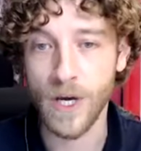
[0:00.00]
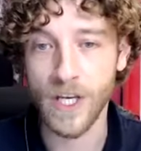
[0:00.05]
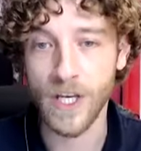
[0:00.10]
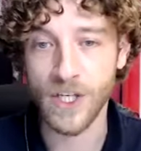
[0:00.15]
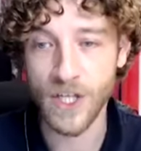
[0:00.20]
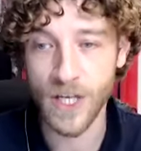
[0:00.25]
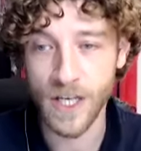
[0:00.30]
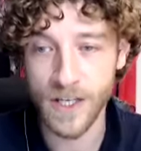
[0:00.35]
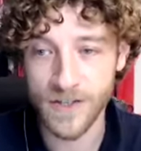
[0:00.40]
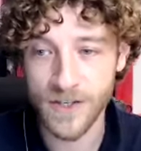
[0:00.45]

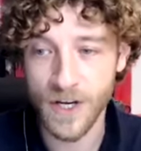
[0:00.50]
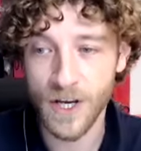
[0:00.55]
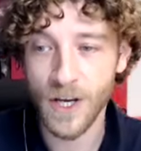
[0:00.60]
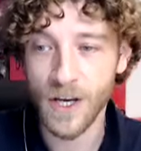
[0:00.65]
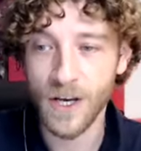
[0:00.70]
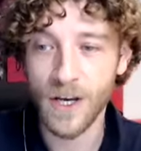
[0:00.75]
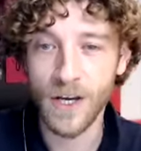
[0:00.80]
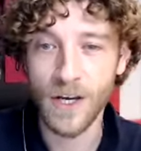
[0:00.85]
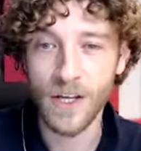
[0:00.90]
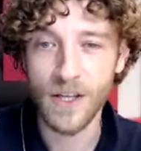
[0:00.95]
Which is
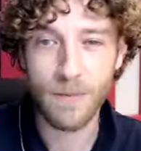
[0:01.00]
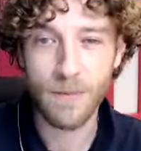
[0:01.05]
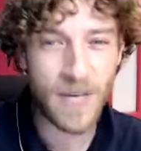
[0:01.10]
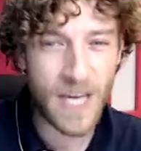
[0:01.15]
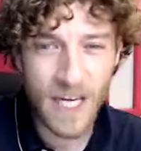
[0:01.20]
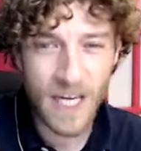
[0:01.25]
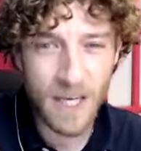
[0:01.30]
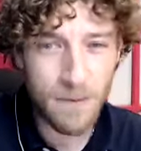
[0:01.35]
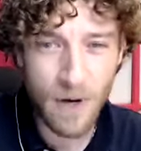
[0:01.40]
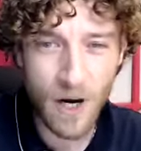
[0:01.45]
the
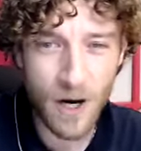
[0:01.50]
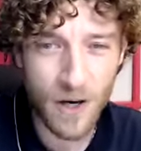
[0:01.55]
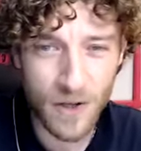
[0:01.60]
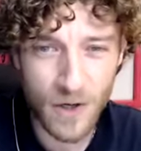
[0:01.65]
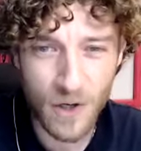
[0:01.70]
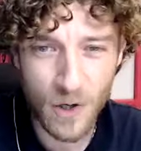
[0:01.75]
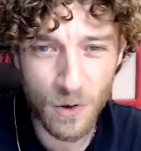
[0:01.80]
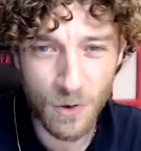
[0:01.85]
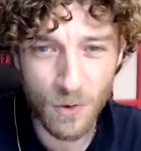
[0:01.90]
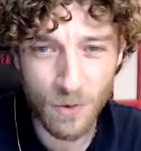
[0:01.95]
beginning part of the
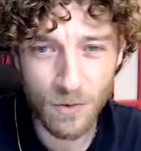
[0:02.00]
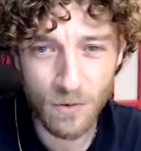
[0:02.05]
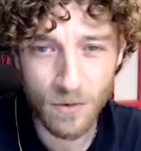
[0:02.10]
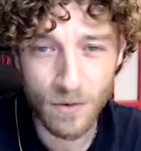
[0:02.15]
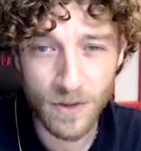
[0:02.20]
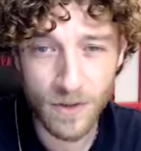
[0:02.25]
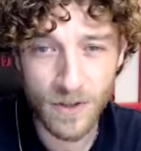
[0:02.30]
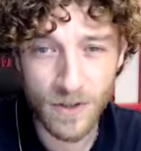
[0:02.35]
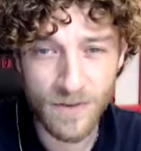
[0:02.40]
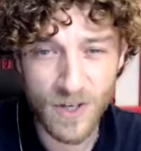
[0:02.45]
call.
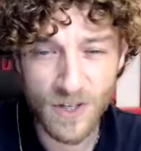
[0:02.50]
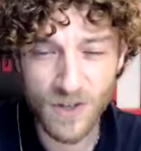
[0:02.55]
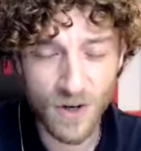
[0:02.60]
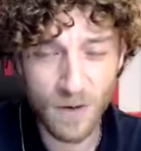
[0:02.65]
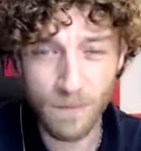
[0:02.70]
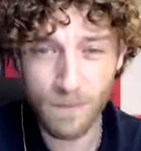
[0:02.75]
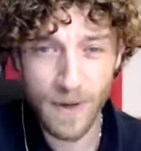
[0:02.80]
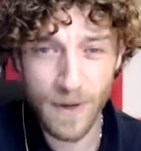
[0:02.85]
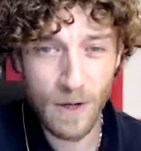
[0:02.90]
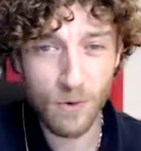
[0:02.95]
You've just got
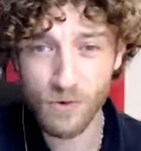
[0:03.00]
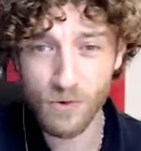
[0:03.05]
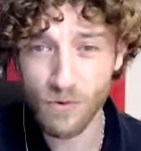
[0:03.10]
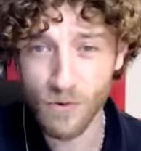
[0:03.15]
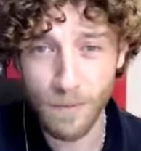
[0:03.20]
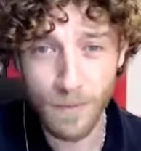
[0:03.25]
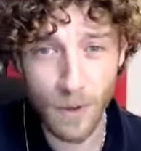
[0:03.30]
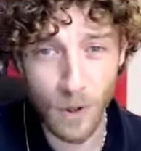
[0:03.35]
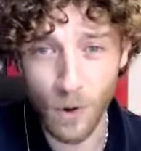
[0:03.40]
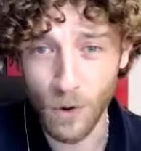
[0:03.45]
to build
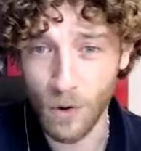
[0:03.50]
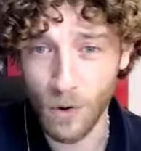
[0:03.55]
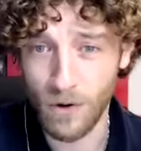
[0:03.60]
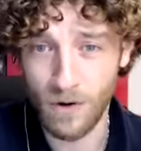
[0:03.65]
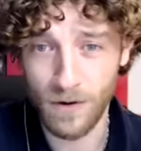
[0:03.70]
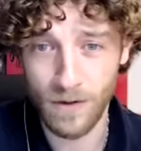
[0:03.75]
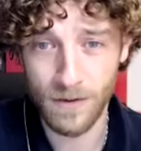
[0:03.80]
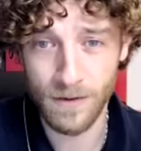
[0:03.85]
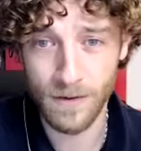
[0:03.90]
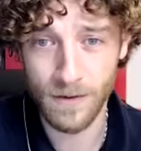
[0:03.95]
rapport.
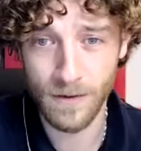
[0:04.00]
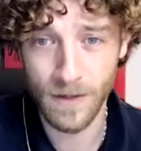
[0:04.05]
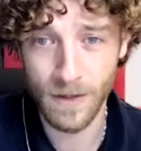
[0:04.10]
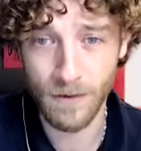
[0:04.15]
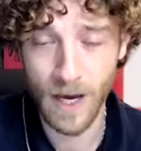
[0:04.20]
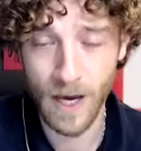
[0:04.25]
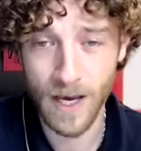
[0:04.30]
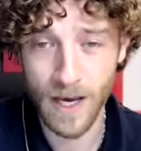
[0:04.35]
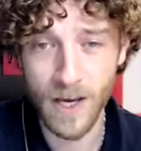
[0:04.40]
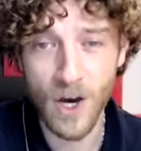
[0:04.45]

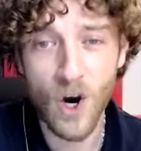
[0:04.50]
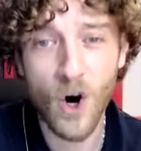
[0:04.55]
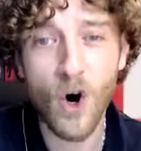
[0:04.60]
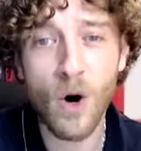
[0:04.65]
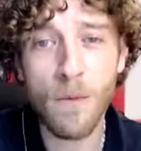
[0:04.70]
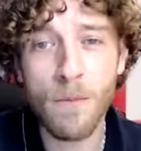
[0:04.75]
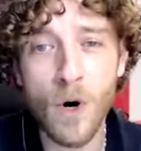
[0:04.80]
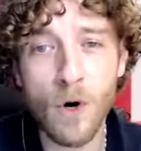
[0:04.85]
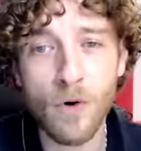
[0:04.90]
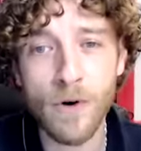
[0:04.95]
Okay.
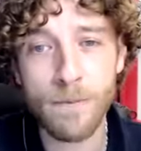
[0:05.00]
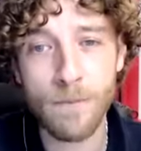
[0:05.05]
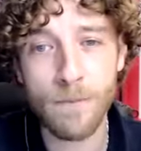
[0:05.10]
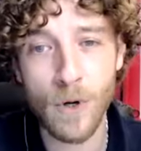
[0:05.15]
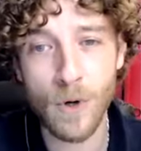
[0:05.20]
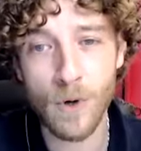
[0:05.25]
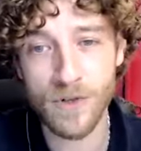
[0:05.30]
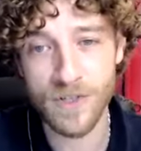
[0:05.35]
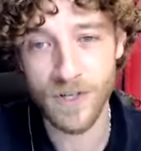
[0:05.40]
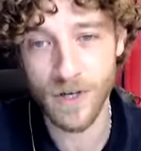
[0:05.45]
Or more
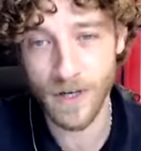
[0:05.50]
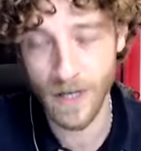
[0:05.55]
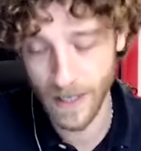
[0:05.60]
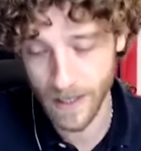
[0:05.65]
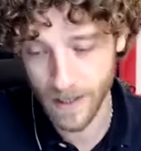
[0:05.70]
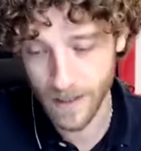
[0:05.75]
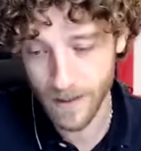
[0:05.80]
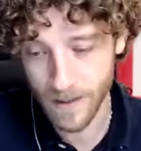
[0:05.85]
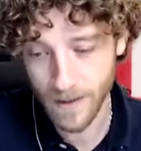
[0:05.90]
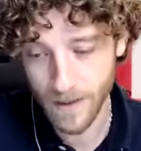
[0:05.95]

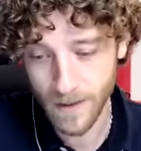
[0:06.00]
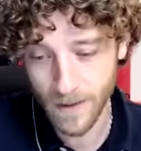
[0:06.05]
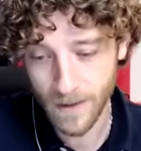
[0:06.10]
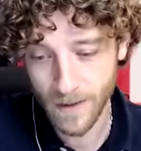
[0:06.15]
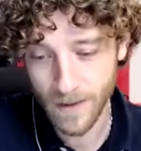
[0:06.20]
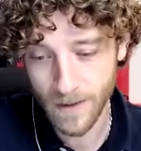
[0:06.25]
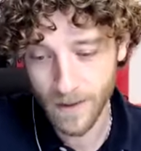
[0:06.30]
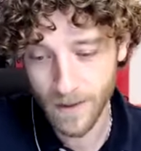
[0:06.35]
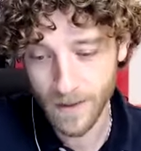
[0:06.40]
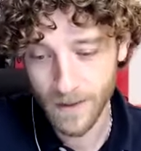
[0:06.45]
importantly,
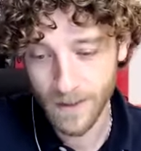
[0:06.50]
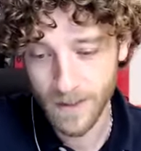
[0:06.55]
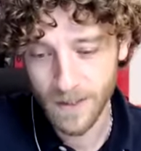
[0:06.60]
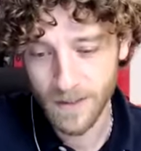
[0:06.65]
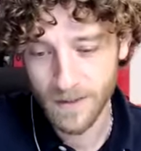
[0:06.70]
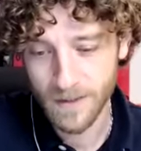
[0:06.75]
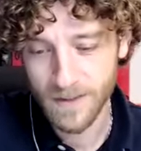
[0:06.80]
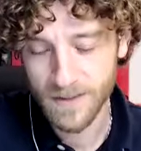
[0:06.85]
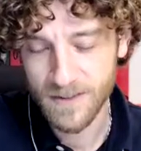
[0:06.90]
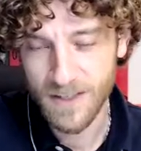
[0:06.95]

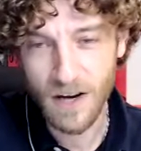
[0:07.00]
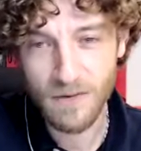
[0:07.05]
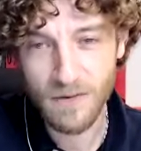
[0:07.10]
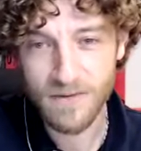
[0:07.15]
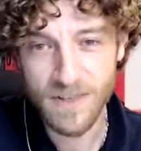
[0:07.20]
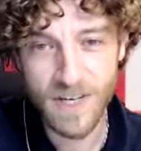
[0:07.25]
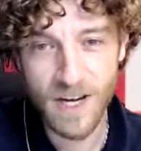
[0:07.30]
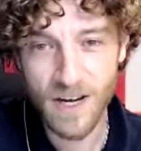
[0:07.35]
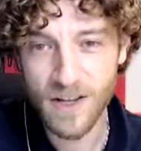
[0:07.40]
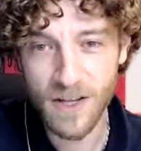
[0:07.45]

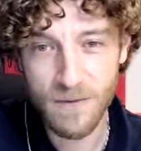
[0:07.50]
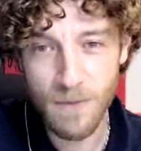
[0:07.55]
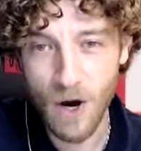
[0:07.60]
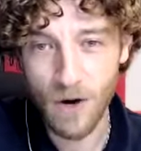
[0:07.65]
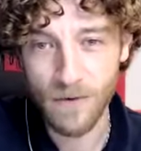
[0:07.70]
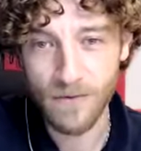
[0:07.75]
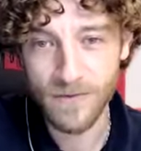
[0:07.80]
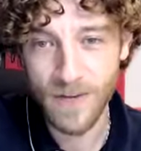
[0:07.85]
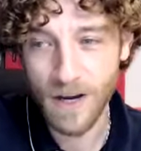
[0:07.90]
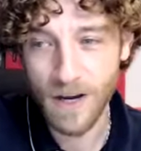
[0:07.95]
don't turn them
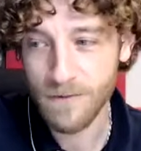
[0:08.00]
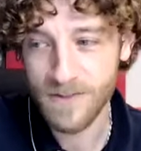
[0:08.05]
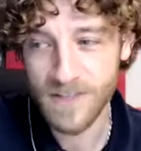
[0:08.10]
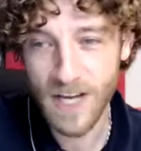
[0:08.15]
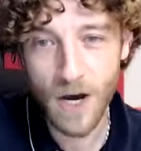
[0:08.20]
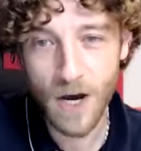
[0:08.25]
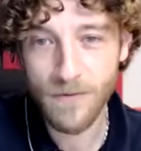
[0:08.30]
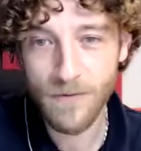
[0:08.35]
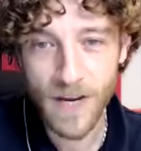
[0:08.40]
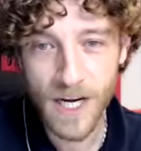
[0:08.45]
off. Don't
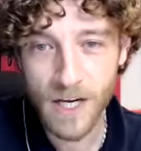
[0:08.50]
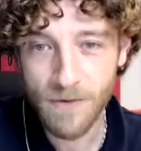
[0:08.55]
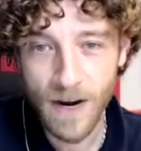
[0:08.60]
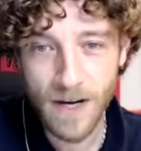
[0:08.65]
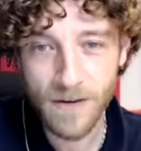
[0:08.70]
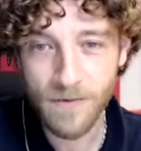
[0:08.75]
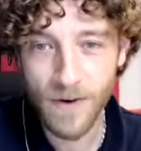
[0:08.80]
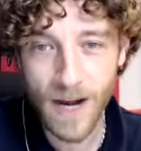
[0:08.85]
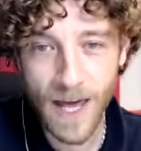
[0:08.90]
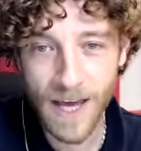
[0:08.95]
set off any
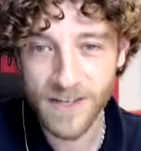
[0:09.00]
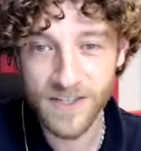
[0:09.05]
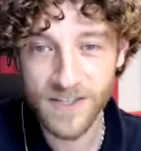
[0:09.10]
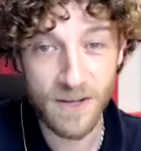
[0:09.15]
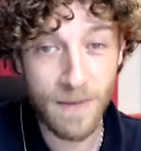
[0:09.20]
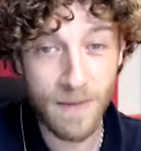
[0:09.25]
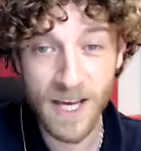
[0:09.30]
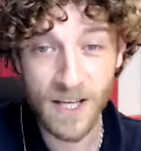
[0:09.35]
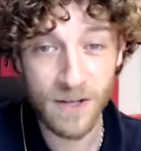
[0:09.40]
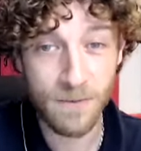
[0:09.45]
red flags
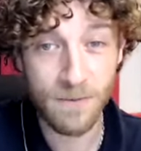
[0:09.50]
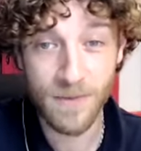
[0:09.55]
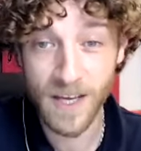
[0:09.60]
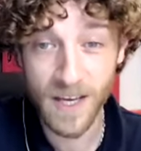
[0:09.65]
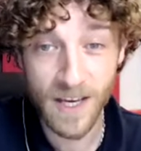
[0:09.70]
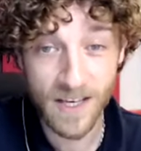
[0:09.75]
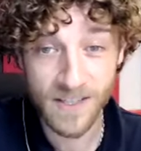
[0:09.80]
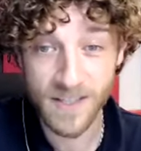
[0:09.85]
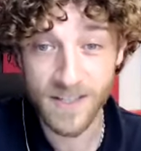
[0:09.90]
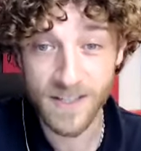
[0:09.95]
that make them
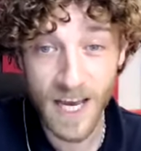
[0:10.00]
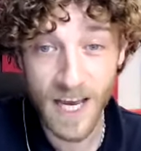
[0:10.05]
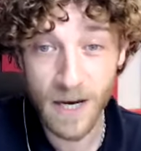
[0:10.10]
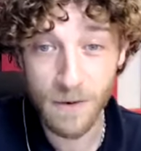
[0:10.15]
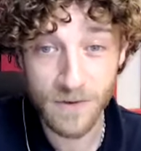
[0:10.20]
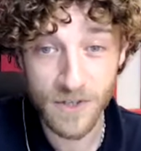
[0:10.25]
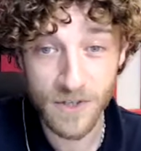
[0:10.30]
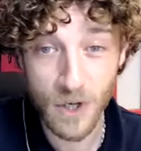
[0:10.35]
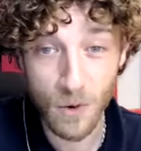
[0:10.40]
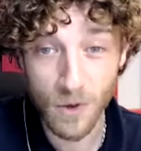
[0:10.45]
think it's a
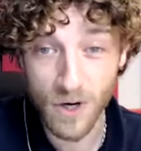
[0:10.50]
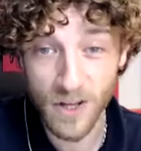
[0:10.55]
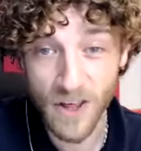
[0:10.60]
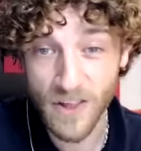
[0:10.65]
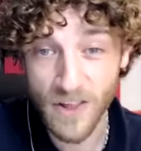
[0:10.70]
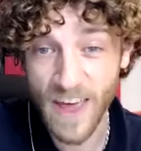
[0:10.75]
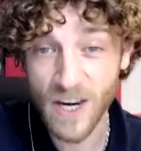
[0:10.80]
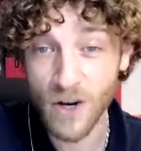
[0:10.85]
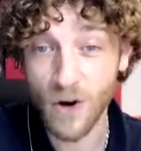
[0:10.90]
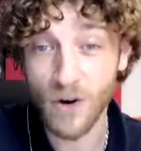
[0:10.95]
sales call and
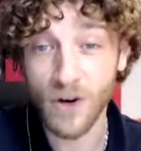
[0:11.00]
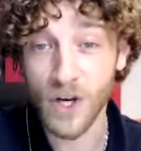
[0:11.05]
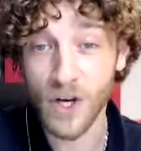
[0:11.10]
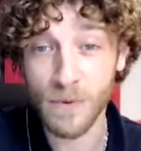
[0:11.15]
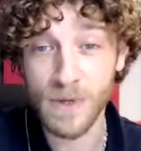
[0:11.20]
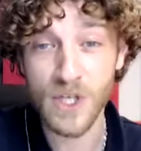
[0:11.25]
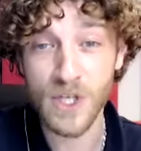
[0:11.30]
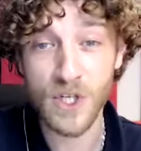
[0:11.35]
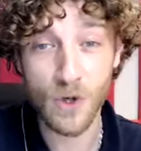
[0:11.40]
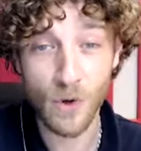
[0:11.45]
that they're not going
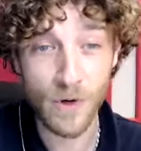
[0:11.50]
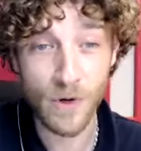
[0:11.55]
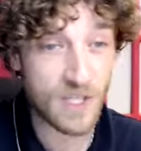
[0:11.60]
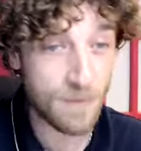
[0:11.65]
to enjoy